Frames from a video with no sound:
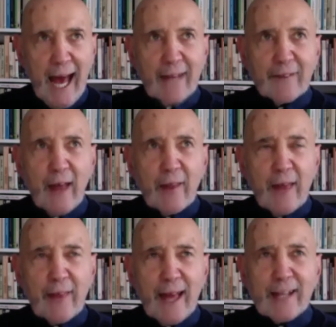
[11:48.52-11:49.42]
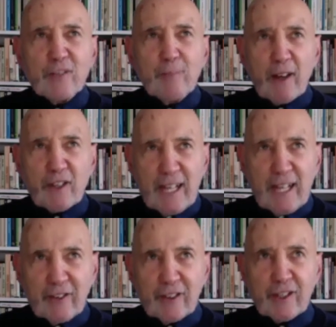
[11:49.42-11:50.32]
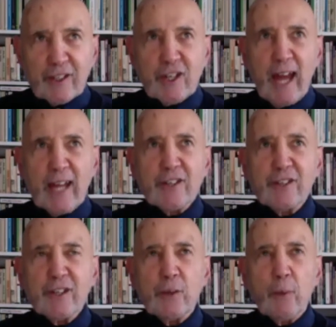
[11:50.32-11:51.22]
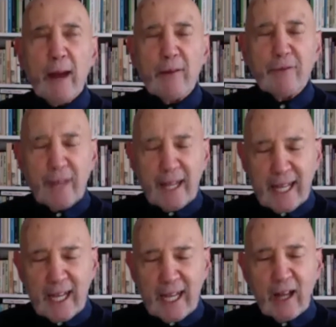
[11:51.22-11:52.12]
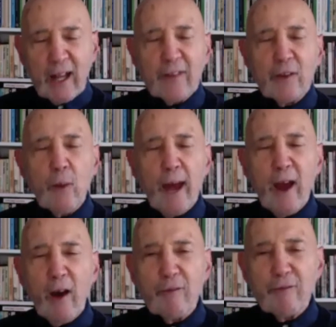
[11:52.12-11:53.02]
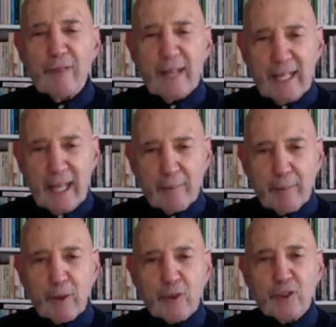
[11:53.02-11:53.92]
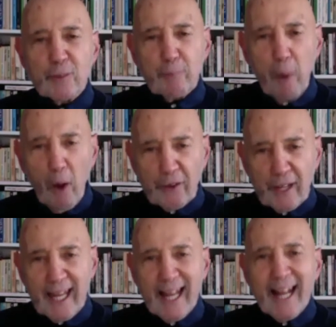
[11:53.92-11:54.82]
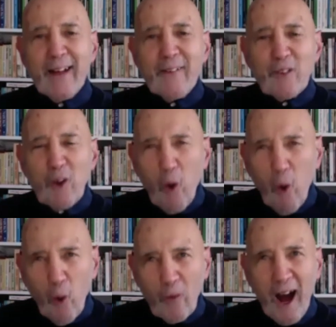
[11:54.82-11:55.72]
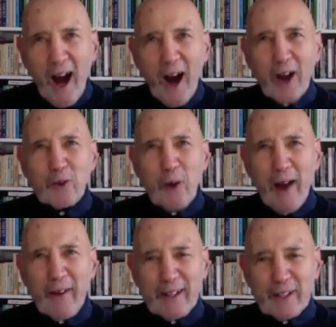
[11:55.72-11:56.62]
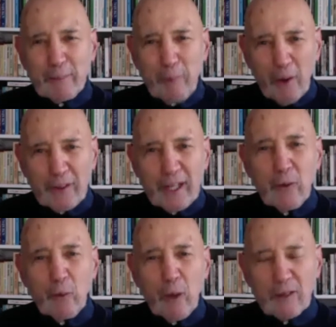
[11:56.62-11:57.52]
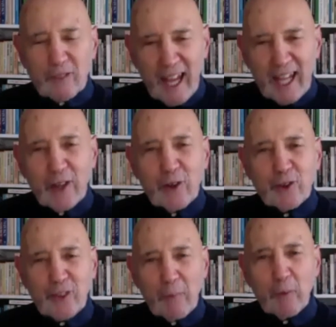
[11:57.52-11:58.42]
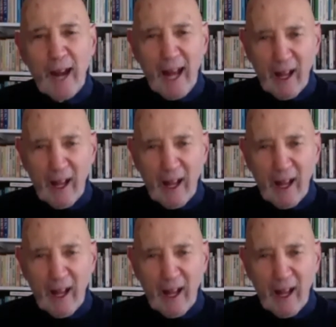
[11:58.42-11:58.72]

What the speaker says: And that is much easier to change than the way of thinking and the way of feeling, because the body, all the hardwiring in the body will take you somewhere